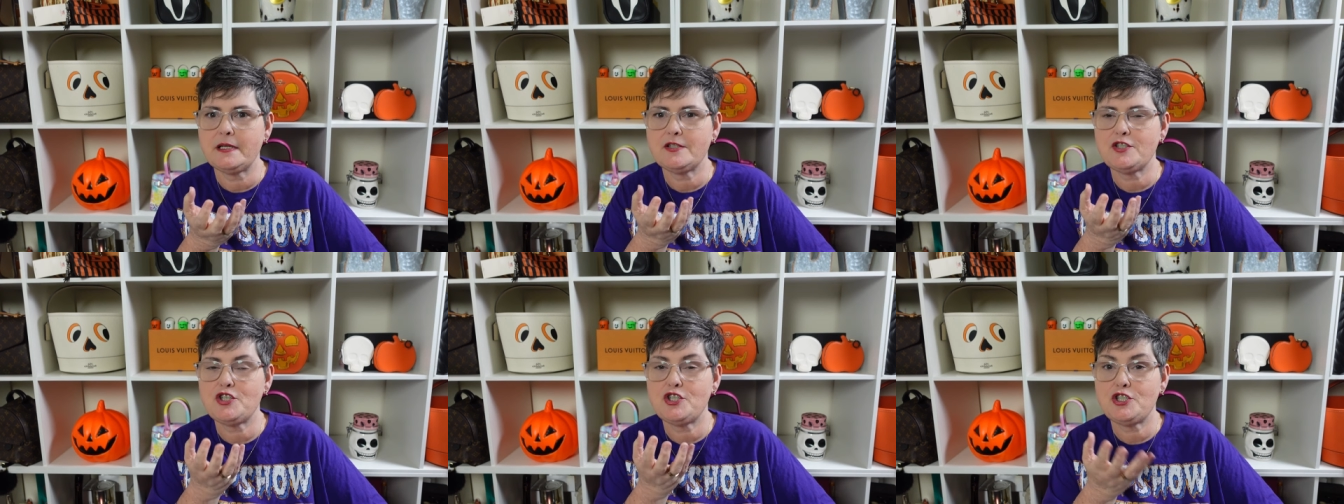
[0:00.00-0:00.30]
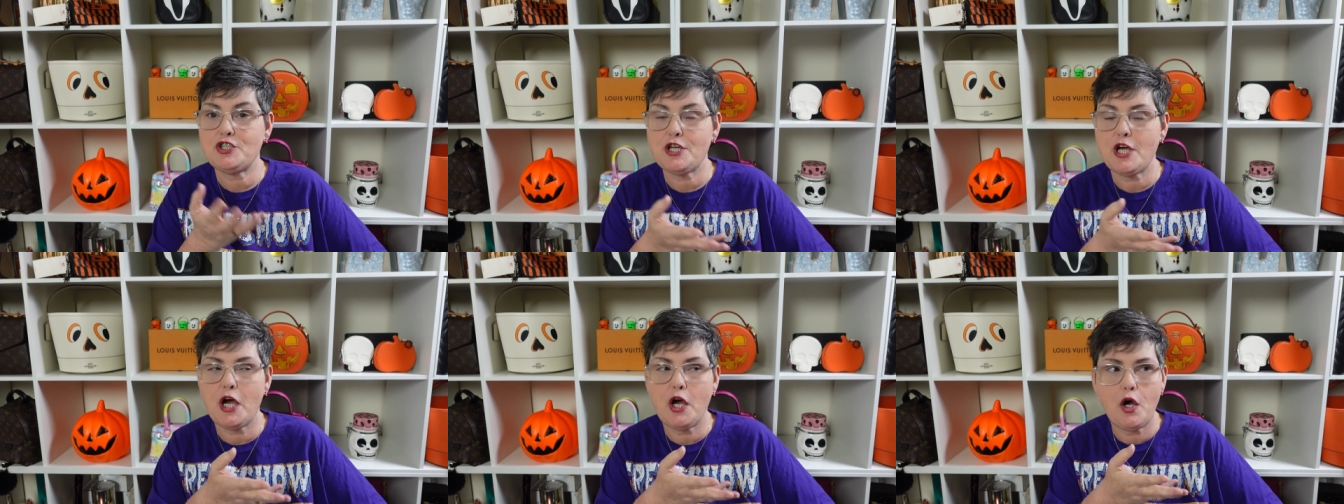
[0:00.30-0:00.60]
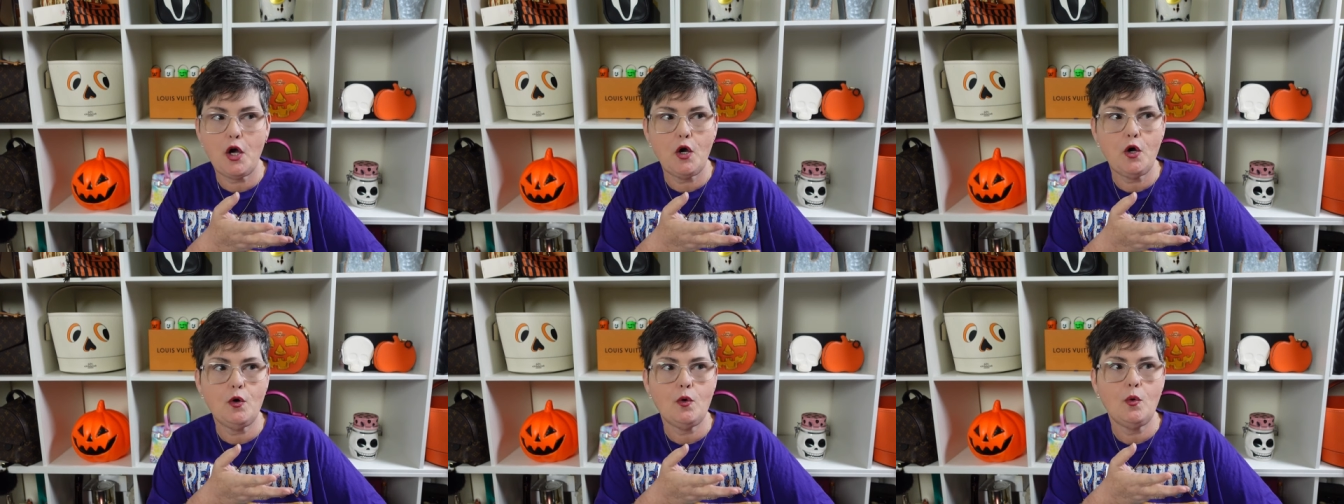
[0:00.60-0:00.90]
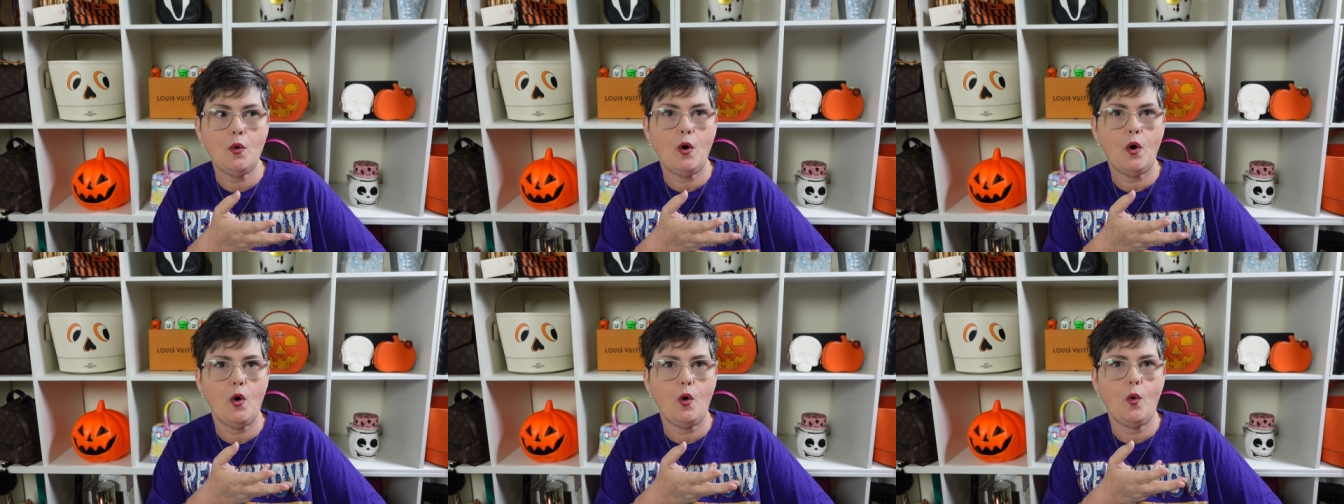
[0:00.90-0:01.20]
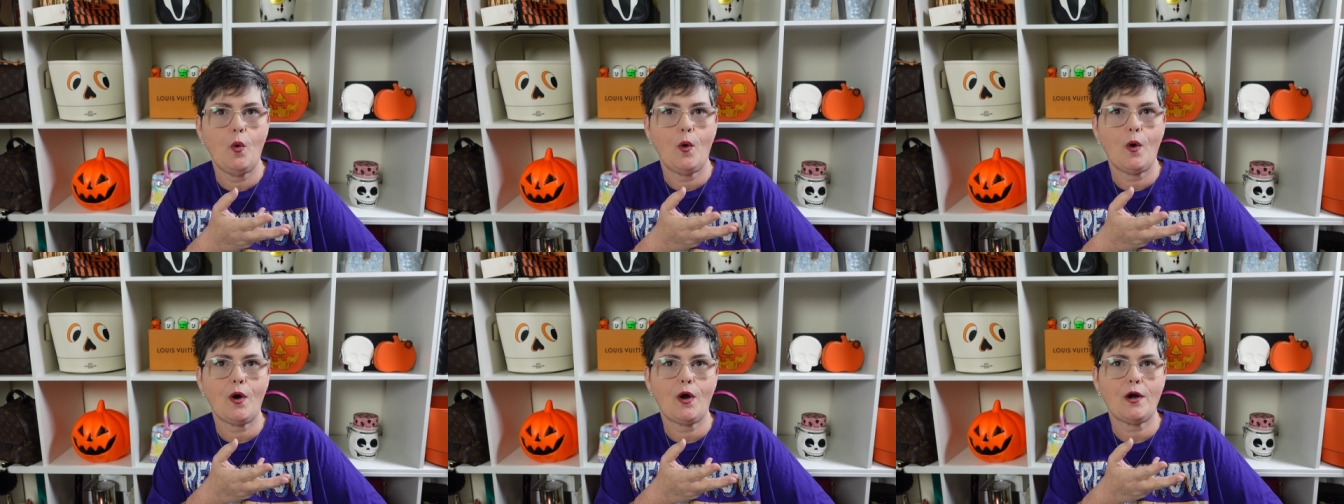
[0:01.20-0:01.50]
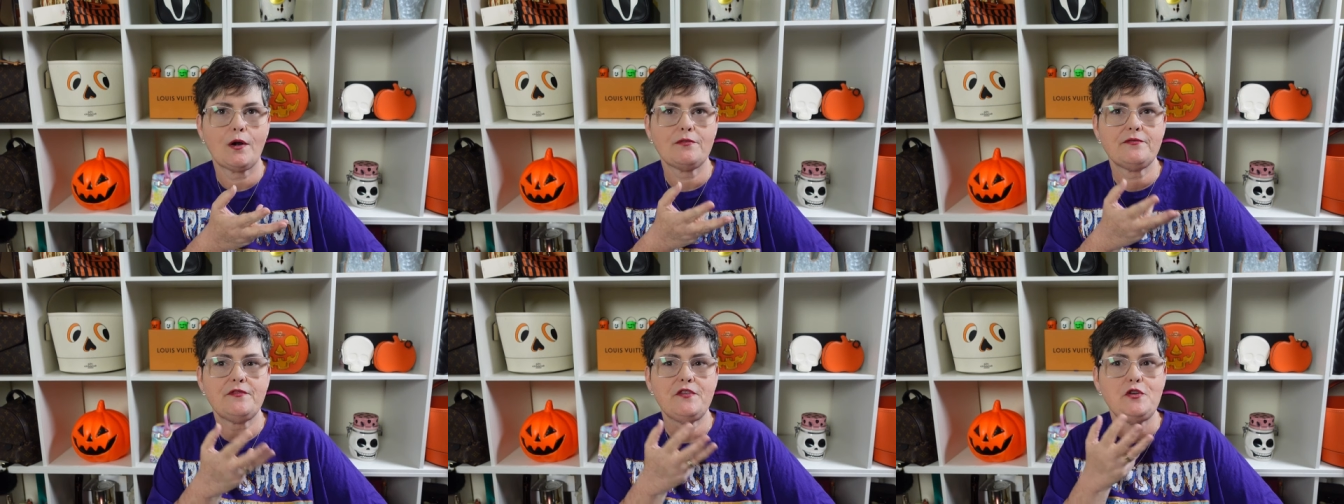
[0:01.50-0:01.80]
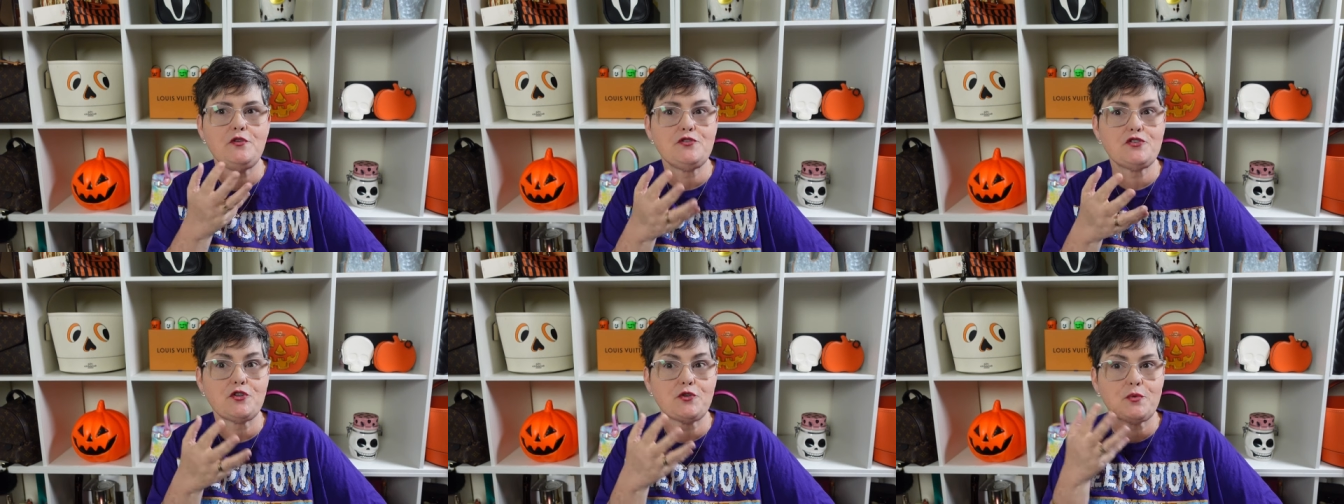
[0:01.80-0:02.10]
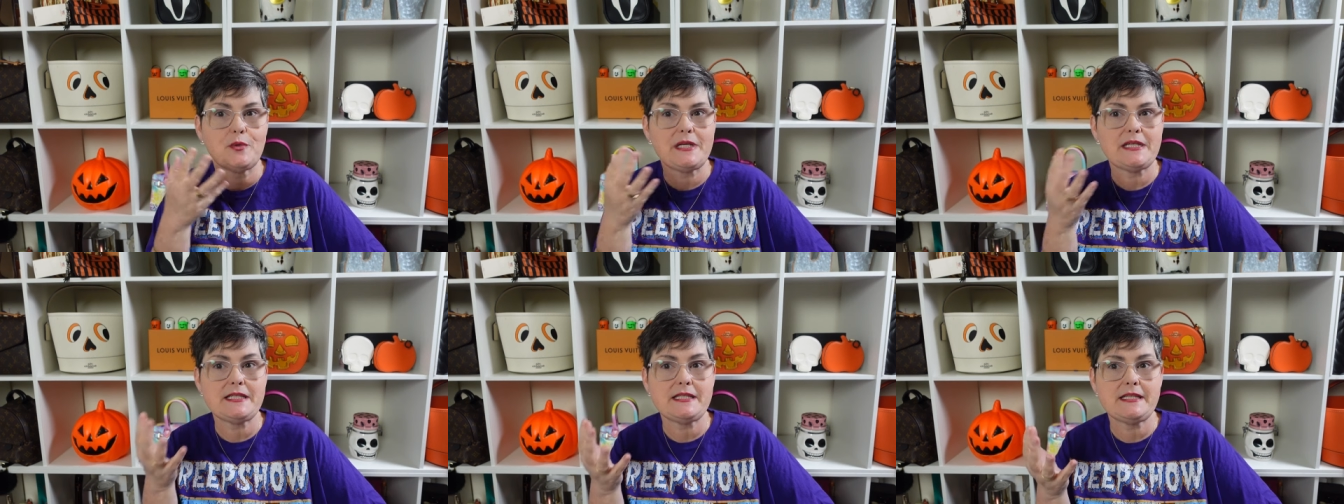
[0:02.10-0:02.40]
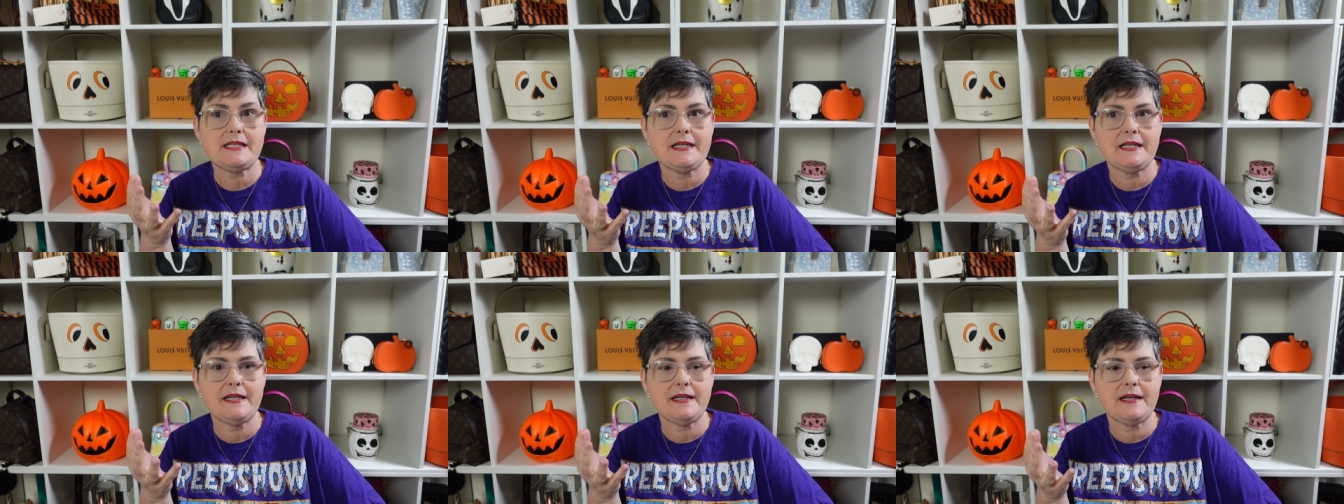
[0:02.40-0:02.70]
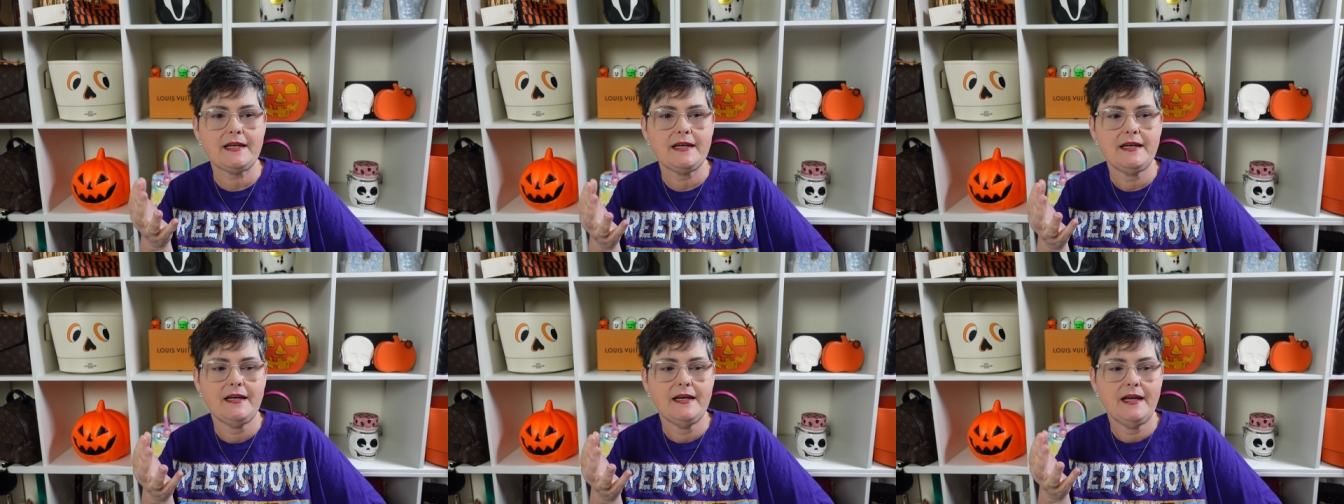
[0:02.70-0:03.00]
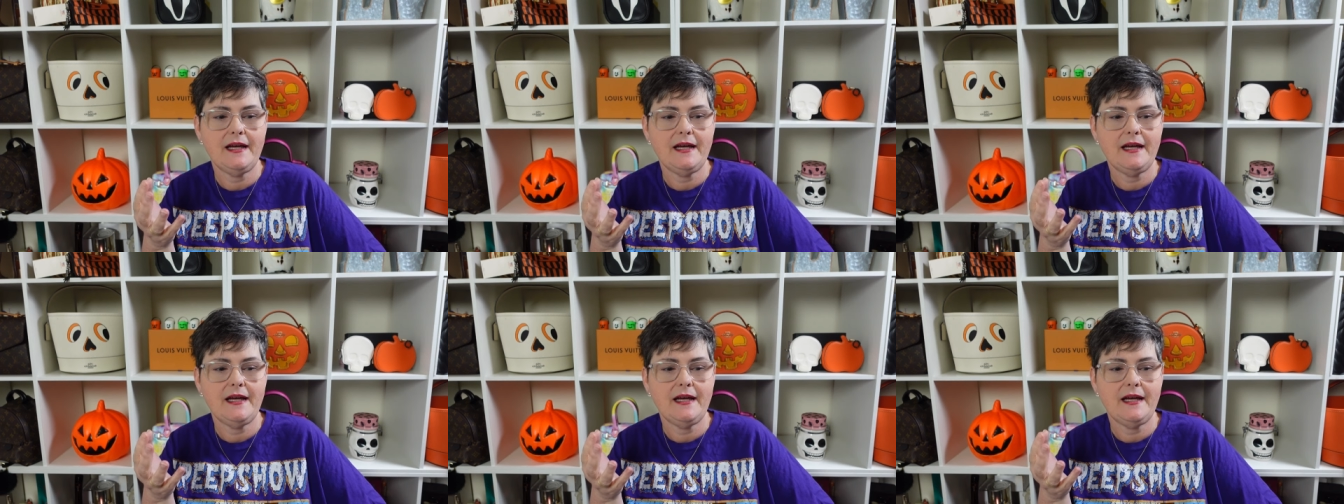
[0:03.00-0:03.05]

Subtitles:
show or futuristic,